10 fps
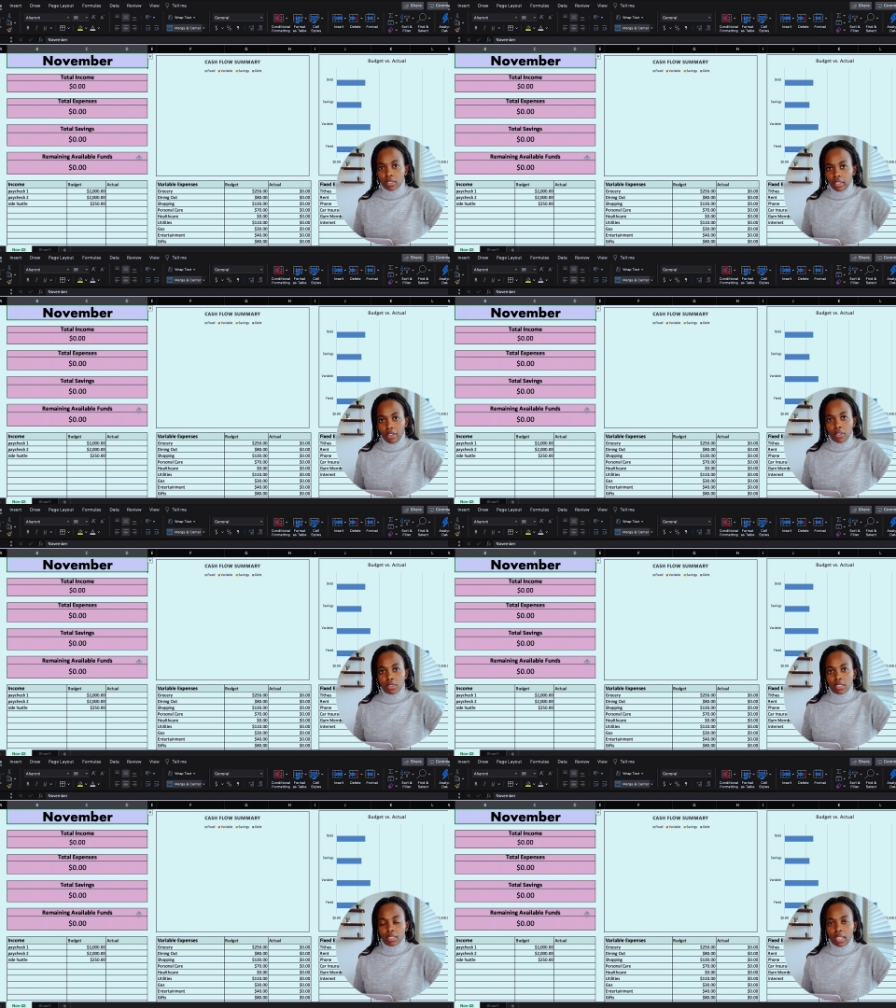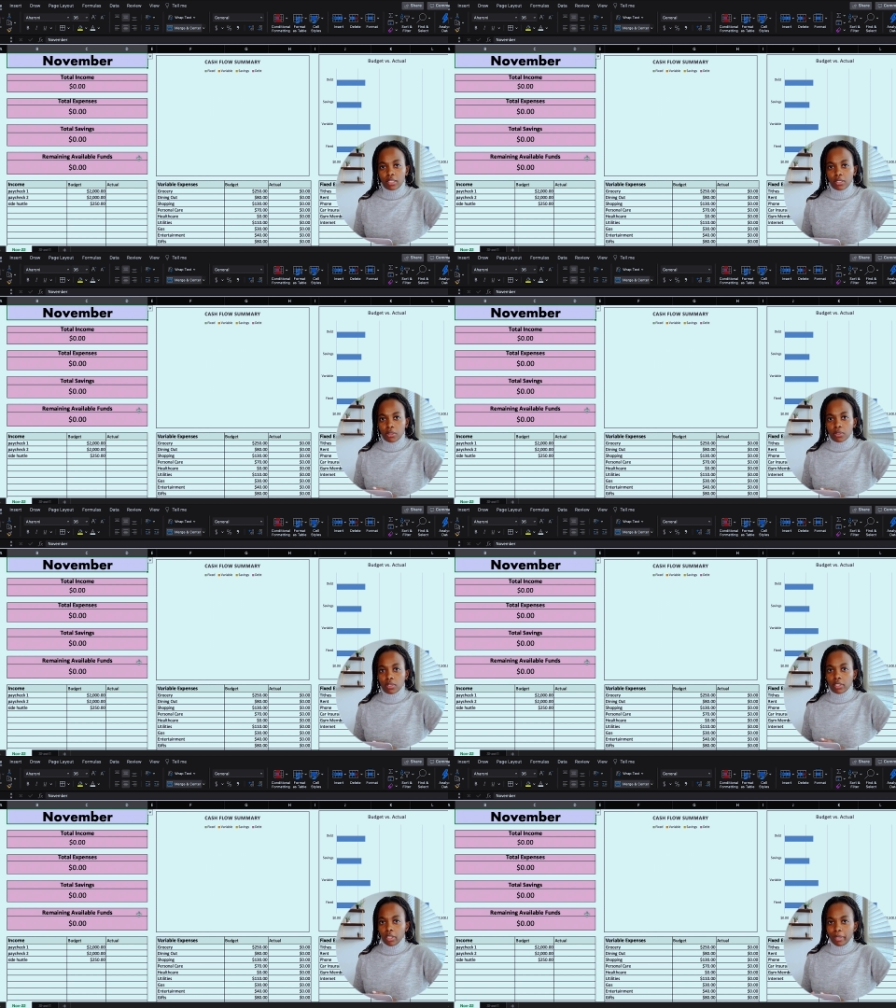zero since I do
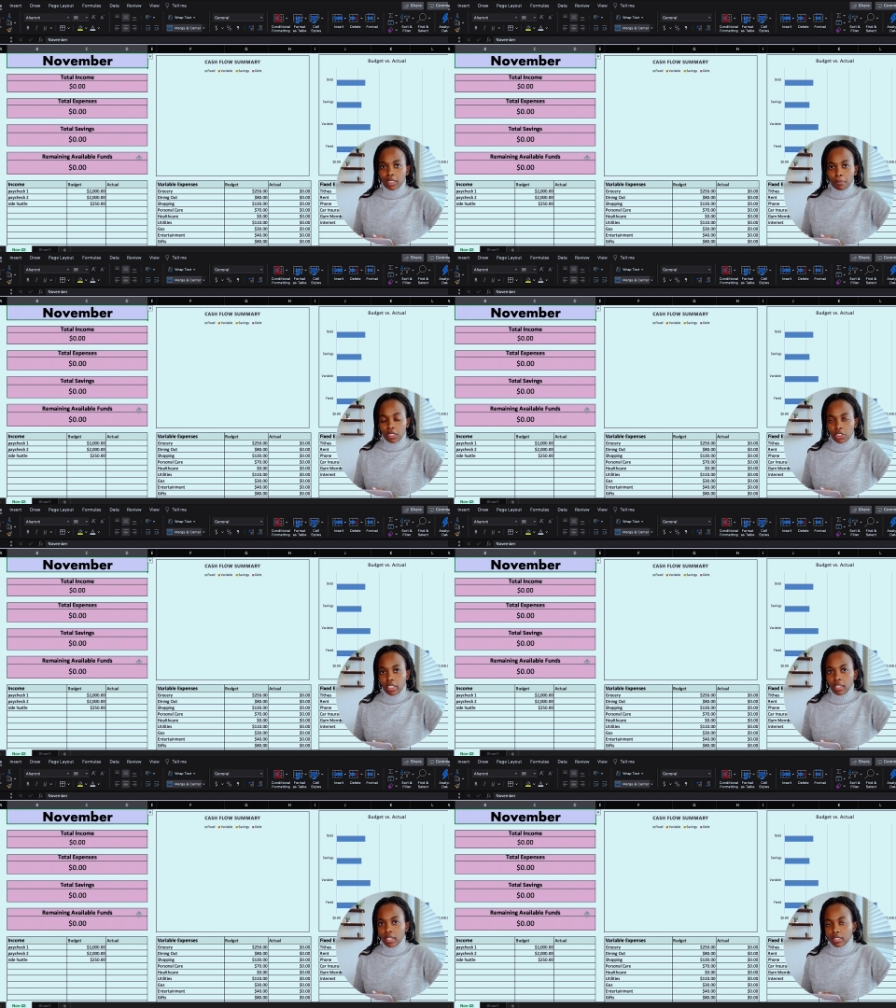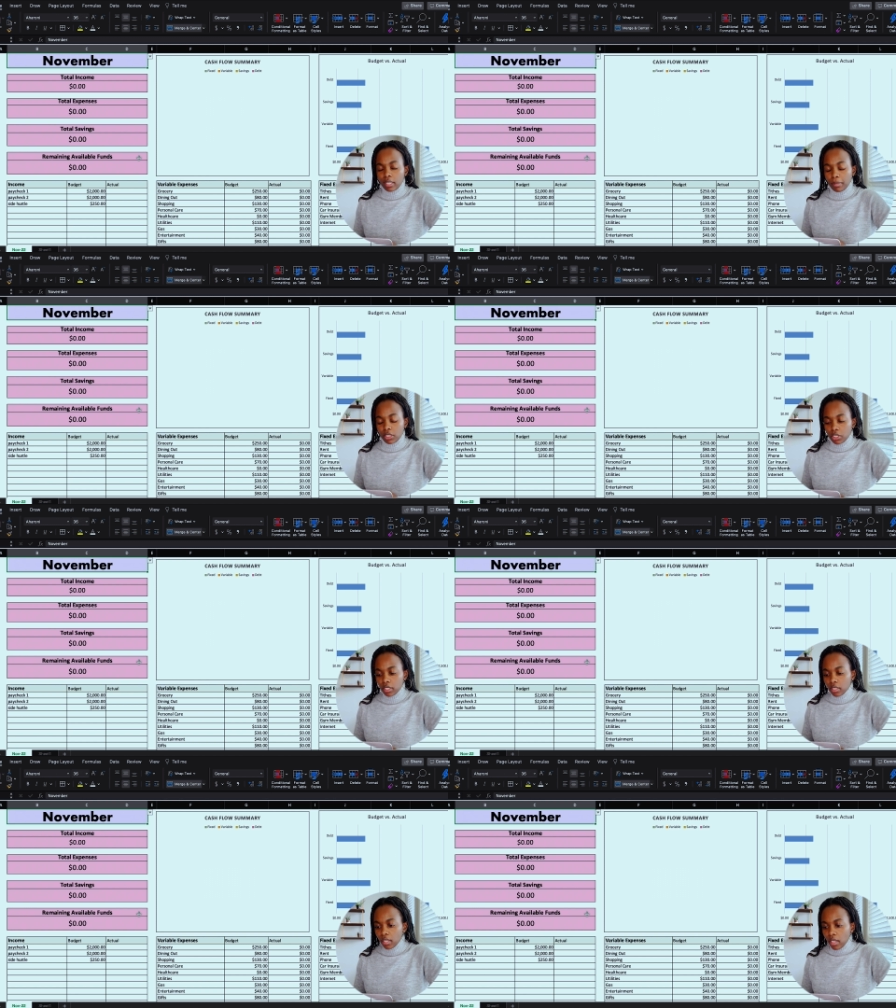zero-based budgeting, as I mentioned.